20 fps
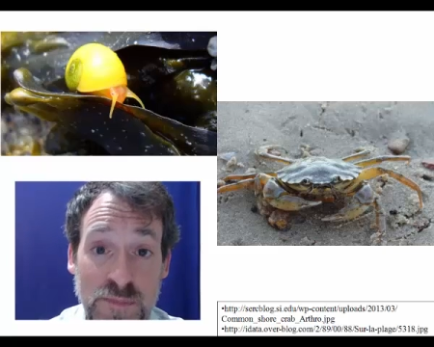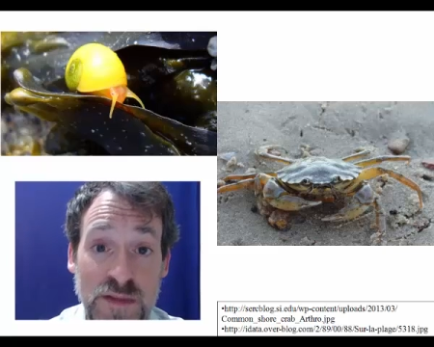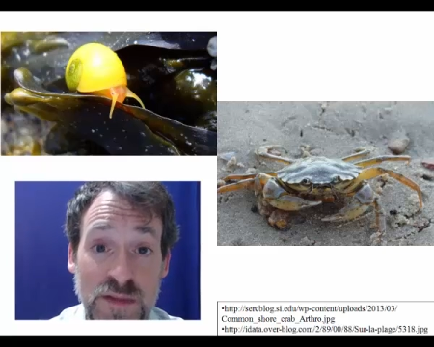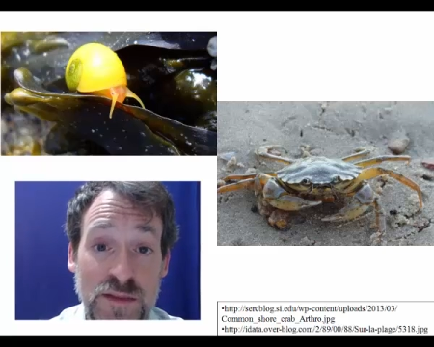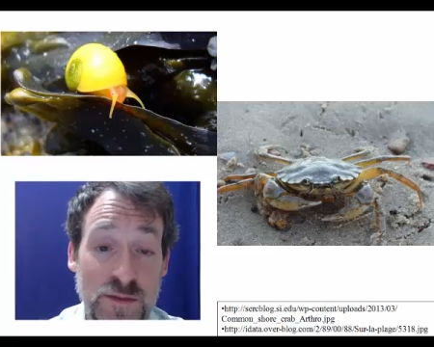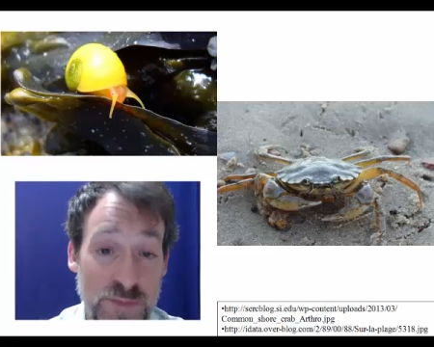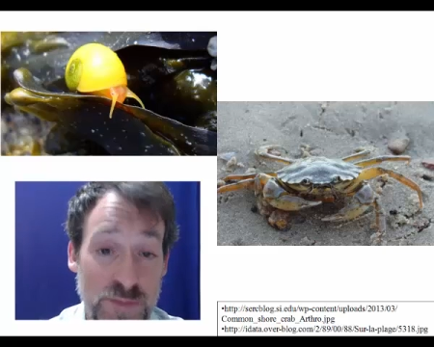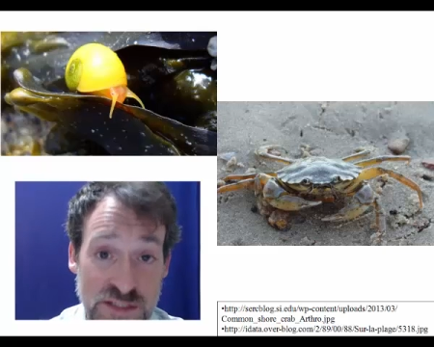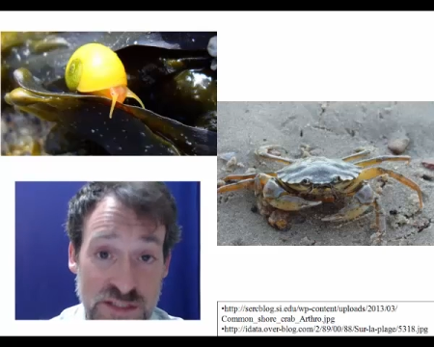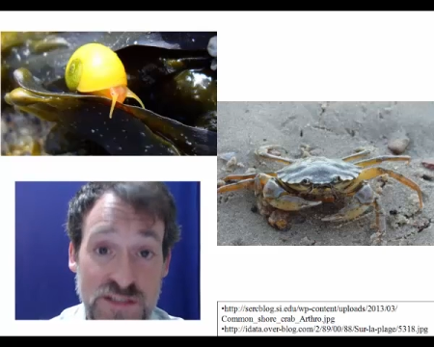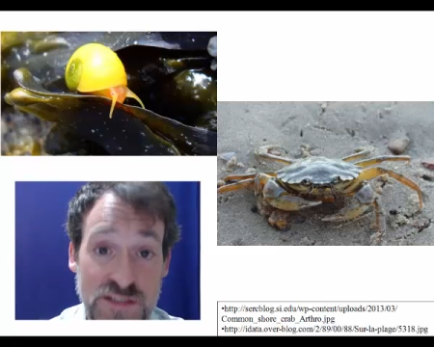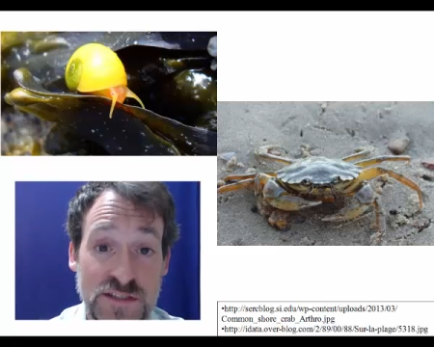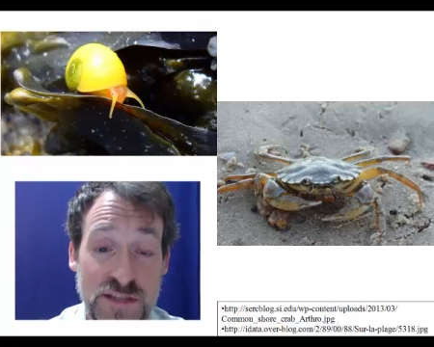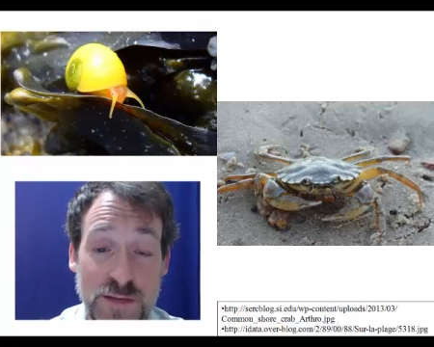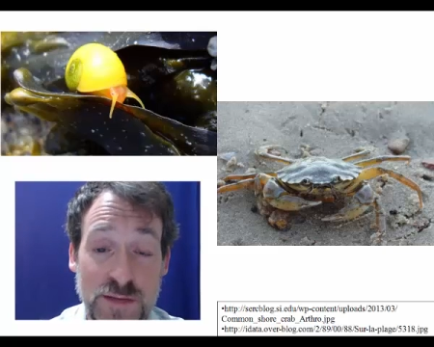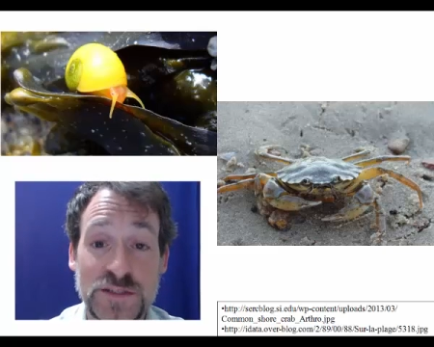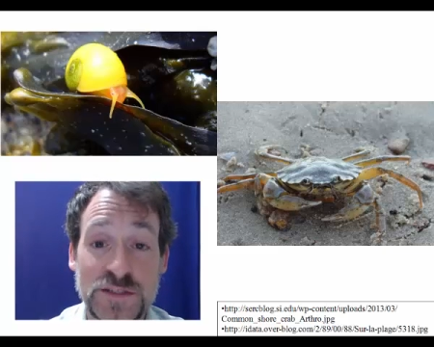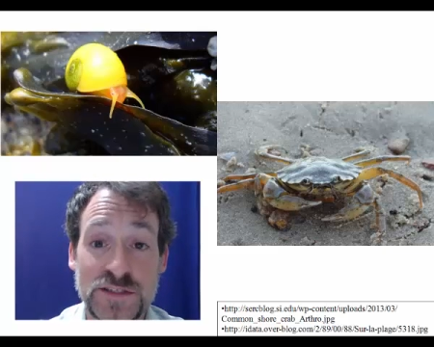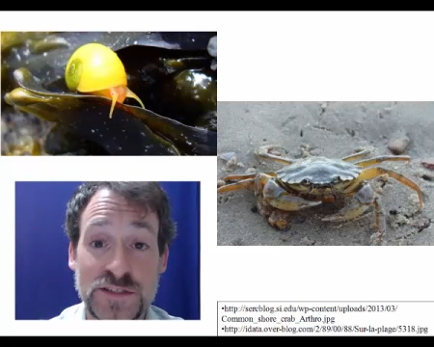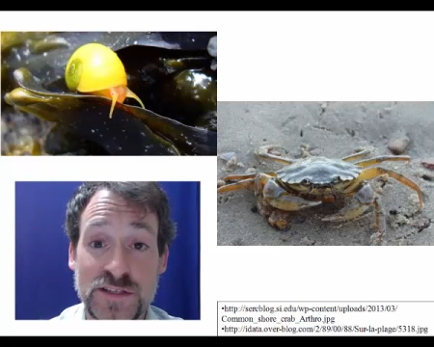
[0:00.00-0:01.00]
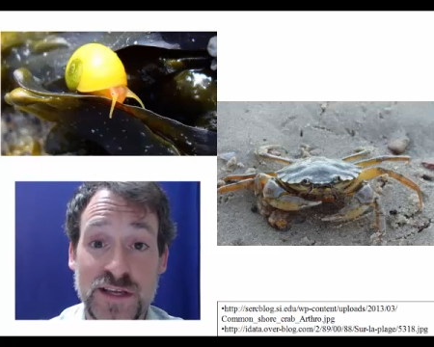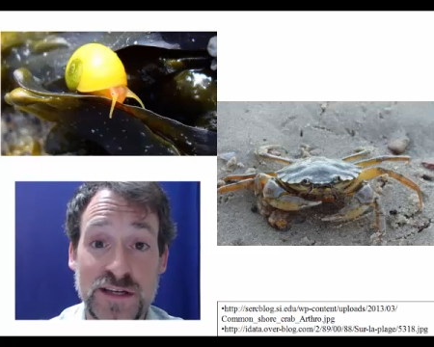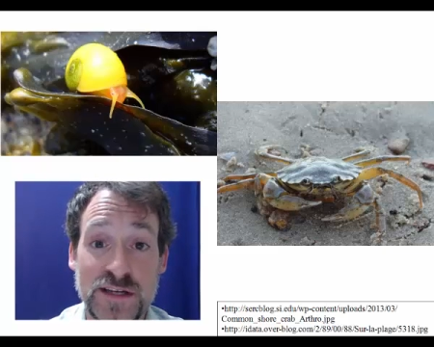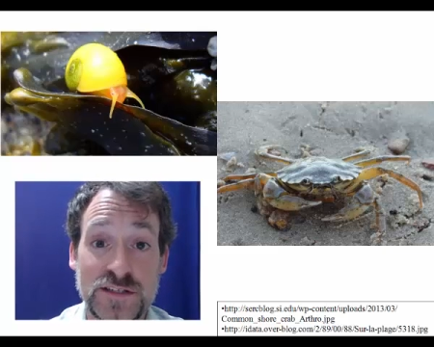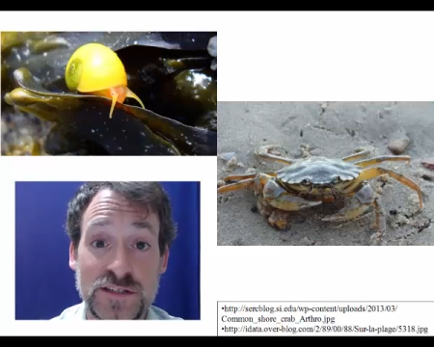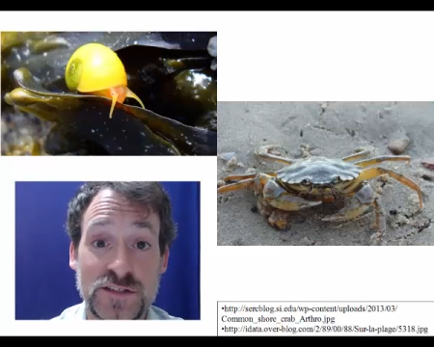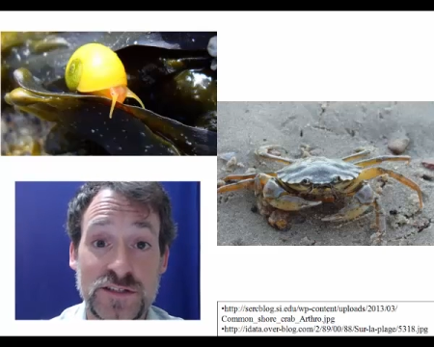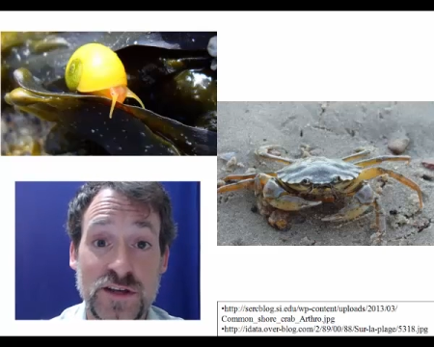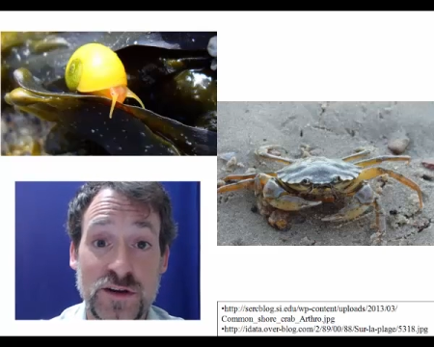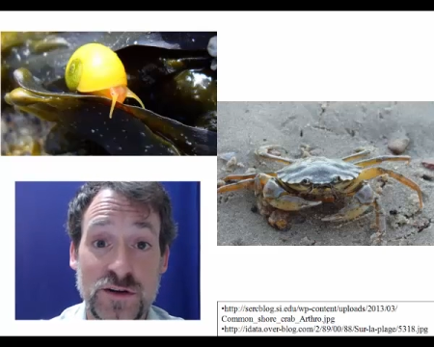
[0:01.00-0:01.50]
the misconceptions that is,